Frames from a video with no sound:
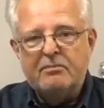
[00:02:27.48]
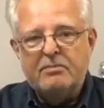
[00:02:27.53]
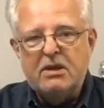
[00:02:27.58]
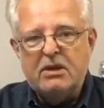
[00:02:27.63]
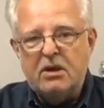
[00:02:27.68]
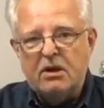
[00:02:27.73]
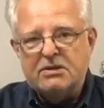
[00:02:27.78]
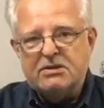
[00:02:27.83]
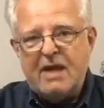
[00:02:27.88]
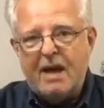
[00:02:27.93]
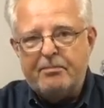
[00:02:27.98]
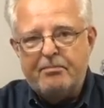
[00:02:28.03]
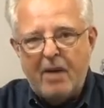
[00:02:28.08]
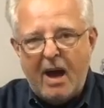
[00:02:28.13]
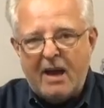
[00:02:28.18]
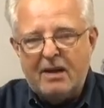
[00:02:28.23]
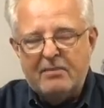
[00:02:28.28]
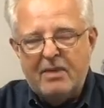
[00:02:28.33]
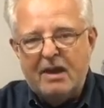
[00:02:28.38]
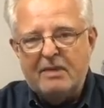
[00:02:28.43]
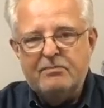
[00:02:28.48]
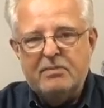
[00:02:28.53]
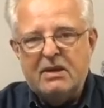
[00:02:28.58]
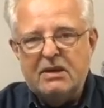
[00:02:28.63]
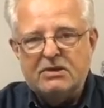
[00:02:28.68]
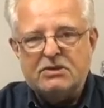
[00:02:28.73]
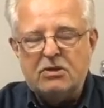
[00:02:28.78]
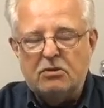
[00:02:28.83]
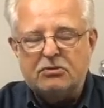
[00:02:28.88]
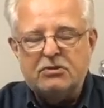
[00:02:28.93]
Because that bottom head
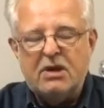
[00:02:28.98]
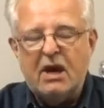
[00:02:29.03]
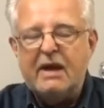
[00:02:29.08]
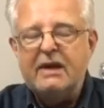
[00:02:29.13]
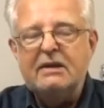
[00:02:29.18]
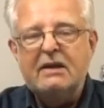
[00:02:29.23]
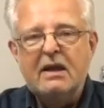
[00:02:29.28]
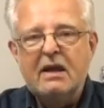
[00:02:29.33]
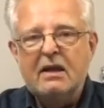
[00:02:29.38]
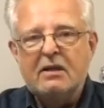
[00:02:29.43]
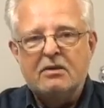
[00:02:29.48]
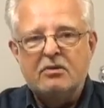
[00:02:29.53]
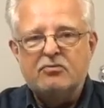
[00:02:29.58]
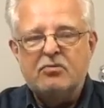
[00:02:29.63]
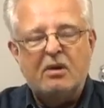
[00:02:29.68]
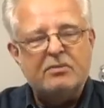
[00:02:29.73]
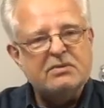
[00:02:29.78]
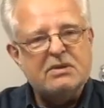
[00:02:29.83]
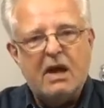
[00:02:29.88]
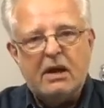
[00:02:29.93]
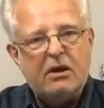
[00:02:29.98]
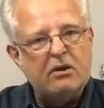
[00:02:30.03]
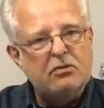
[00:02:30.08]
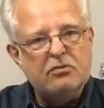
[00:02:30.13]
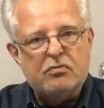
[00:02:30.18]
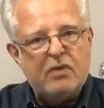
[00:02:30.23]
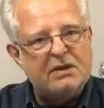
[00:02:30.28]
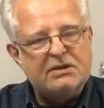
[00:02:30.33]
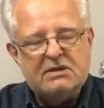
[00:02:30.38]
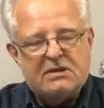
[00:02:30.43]
being so tight, the drum's not going
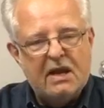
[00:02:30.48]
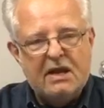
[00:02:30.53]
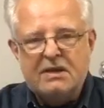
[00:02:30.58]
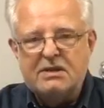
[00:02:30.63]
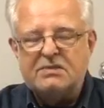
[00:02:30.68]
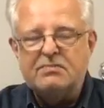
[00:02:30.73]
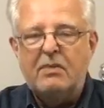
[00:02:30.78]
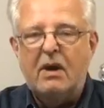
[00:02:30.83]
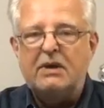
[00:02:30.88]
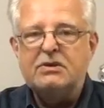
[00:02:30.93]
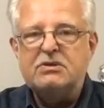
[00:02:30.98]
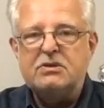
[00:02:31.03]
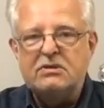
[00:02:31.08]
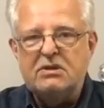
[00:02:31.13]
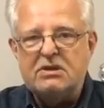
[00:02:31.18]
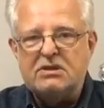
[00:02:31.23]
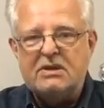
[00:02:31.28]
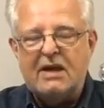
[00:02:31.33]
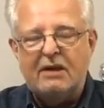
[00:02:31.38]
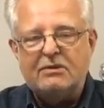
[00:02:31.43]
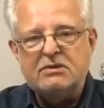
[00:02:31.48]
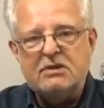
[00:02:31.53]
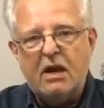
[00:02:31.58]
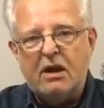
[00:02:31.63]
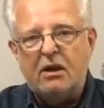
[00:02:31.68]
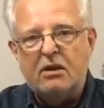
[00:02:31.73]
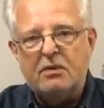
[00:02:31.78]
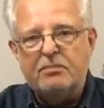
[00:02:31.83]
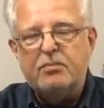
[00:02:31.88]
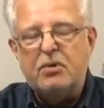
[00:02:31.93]
to resonate as much and the sound's
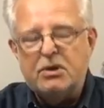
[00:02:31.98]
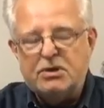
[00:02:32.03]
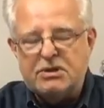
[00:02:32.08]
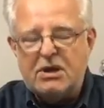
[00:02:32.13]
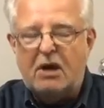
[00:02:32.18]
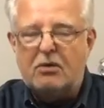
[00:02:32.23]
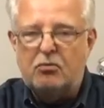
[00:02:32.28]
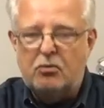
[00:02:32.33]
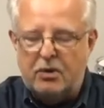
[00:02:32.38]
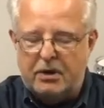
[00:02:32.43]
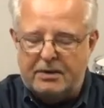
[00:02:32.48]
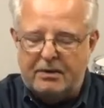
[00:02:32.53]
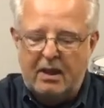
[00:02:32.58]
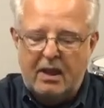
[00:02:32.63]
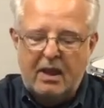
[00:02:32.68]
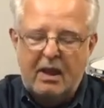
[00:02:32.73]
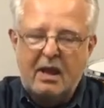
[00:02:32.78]
not going to push outward.